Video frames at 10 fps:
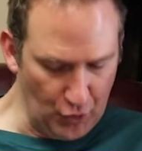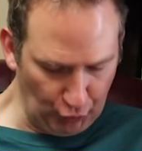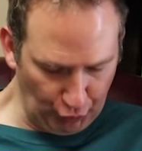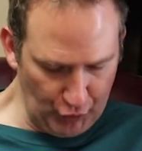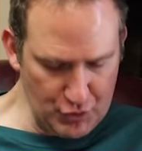
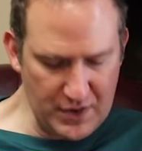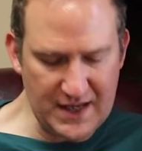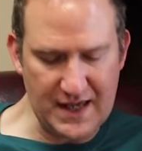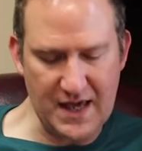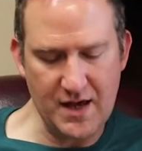
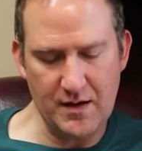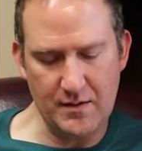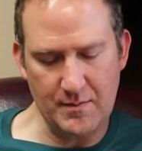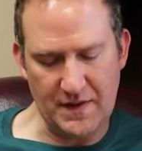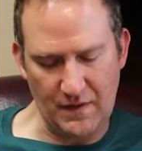rooting
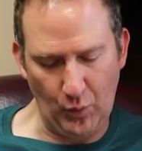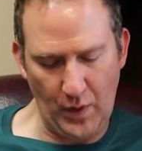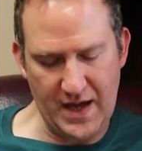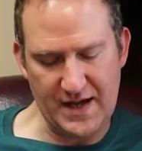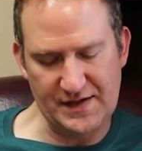him in the
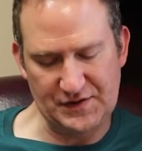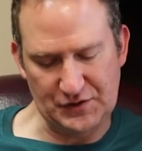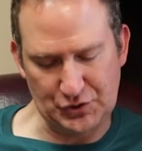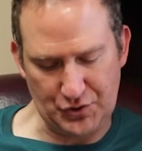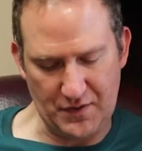ways
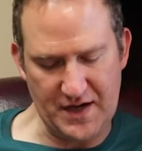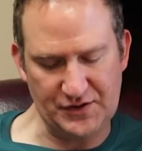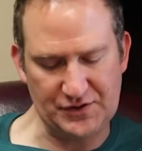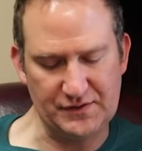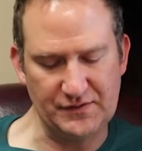and
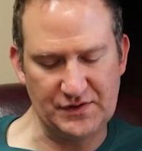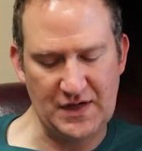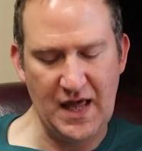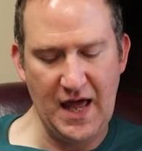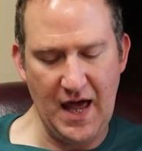
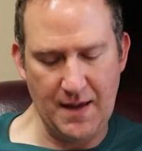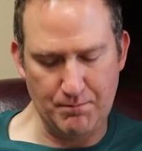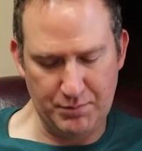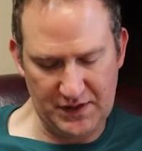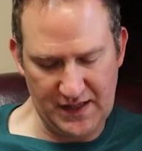traditions
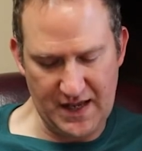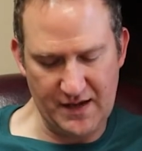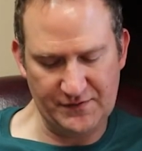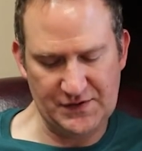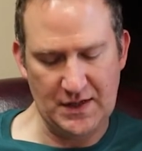and
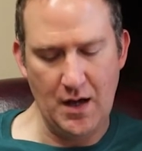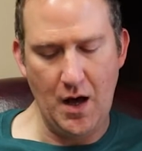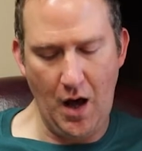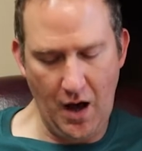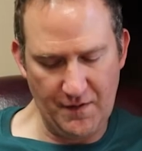beliefs
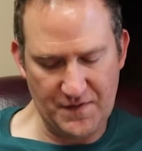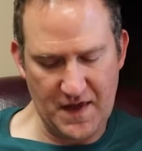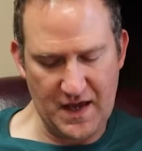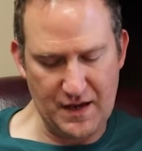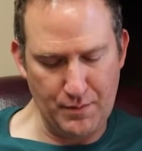of
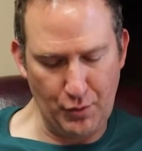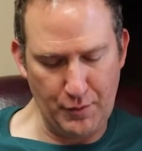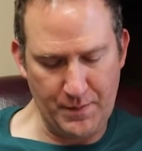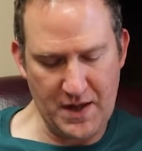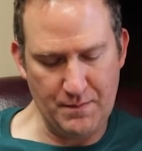the
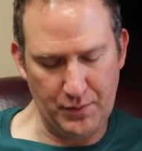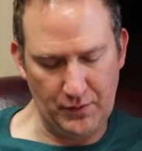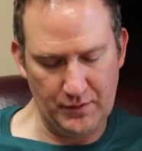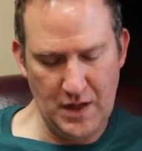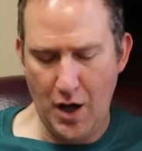Hebrew
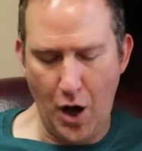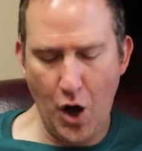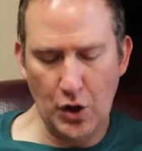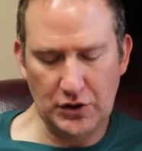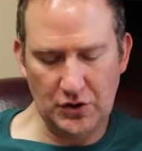people.
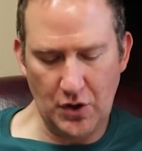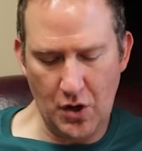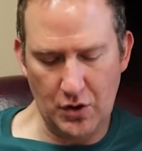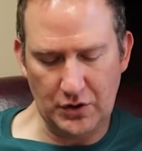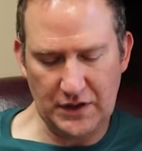All
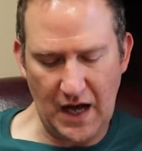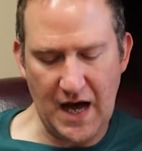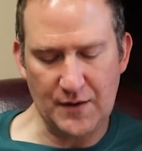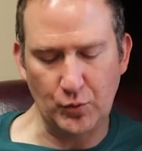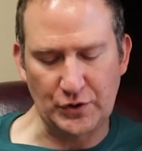along,
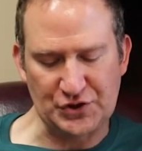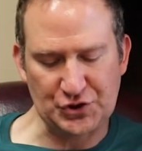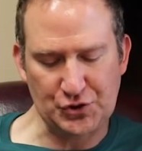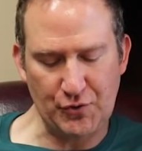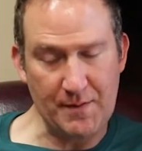God was
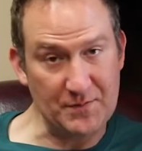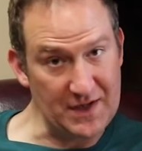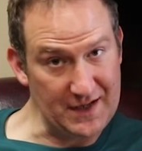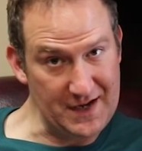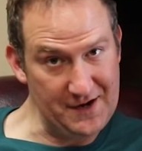
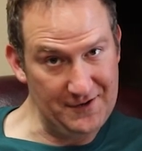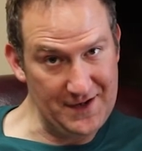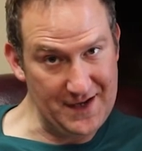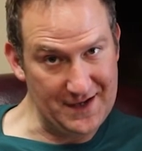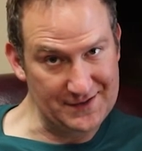scripting, here
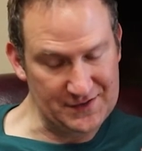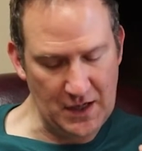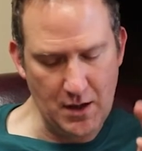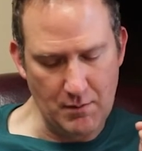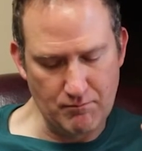it is,
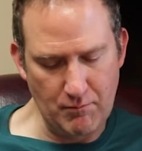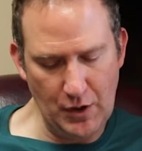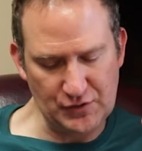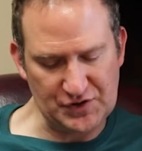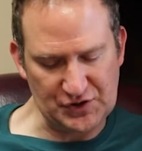
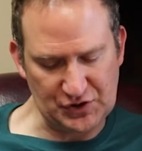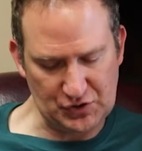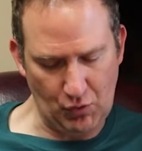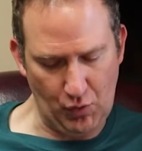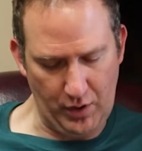Moses'
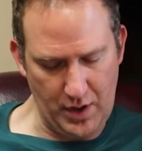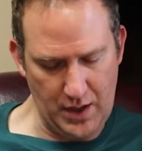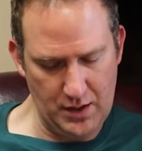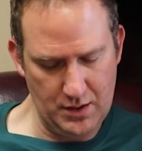story,